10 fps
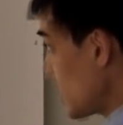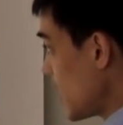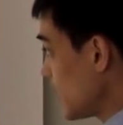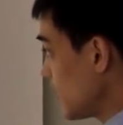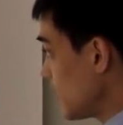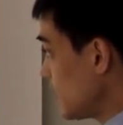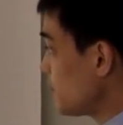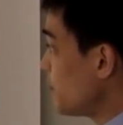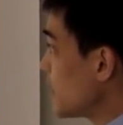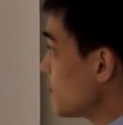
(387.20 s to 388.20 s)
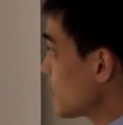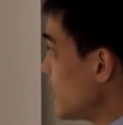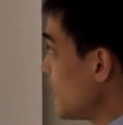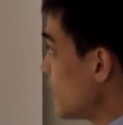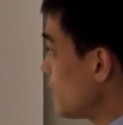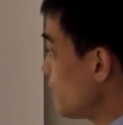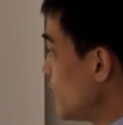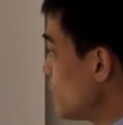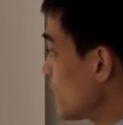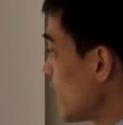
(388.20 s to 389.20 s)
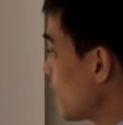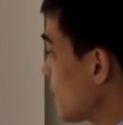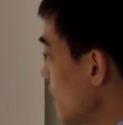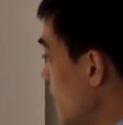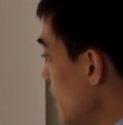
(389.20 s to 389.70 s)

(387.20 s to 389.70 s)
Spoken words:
And this becomes clear if we look at